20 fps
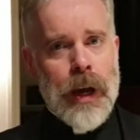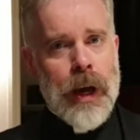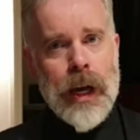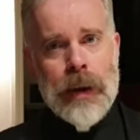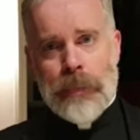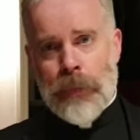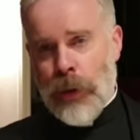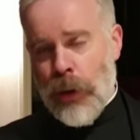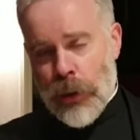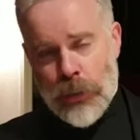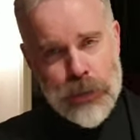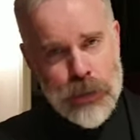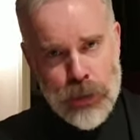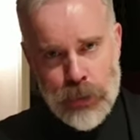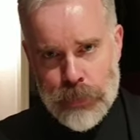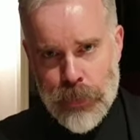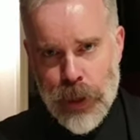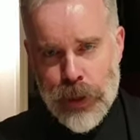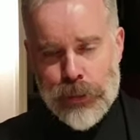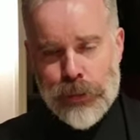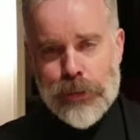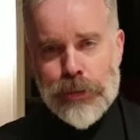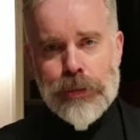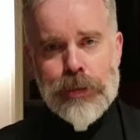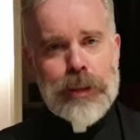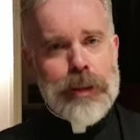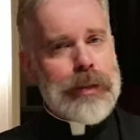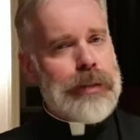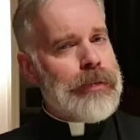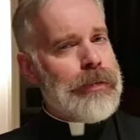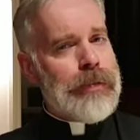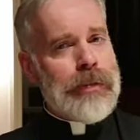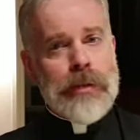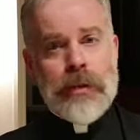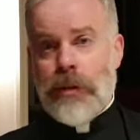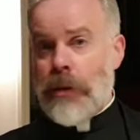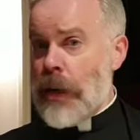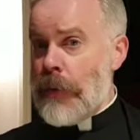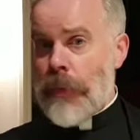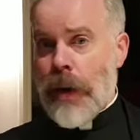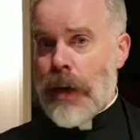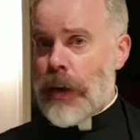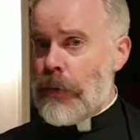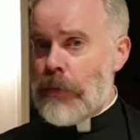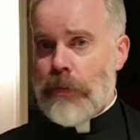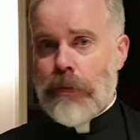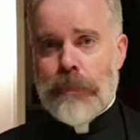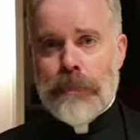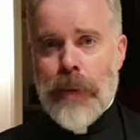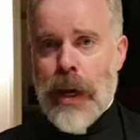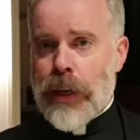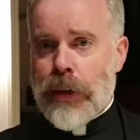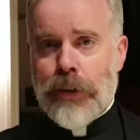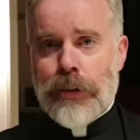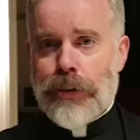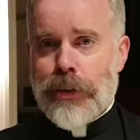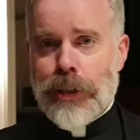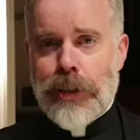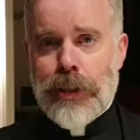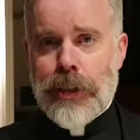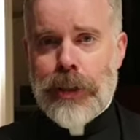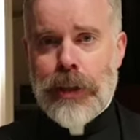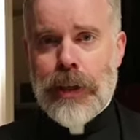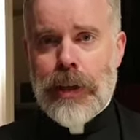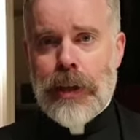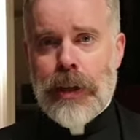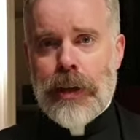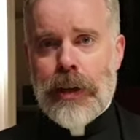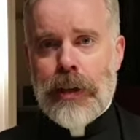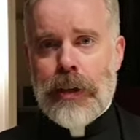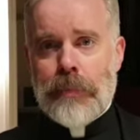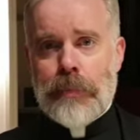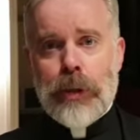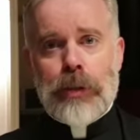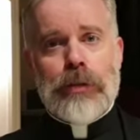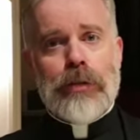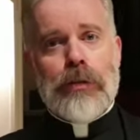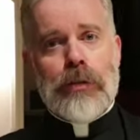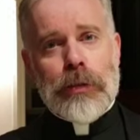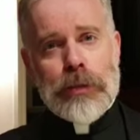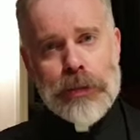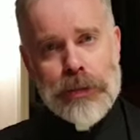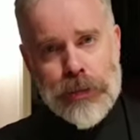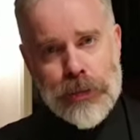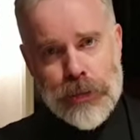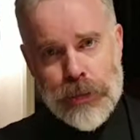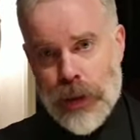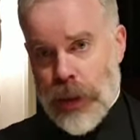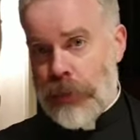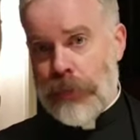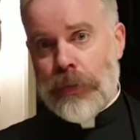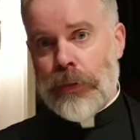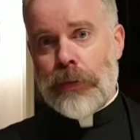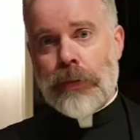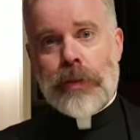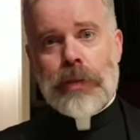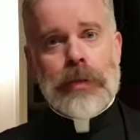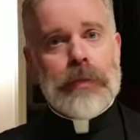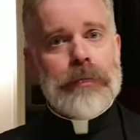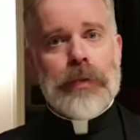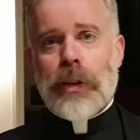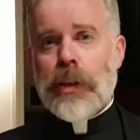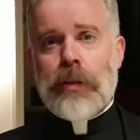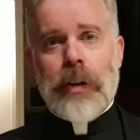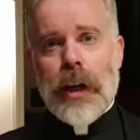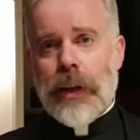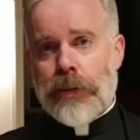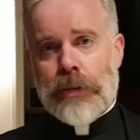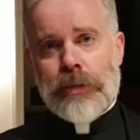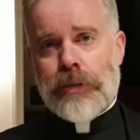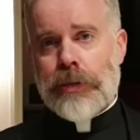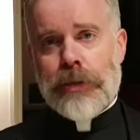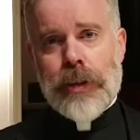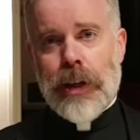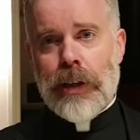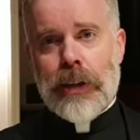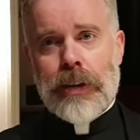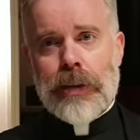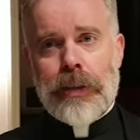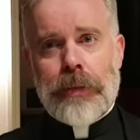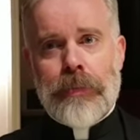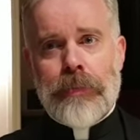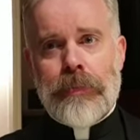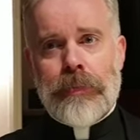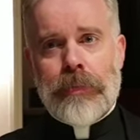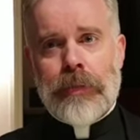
I am not your master, nor am I your manager, but your servant for Christ's sake.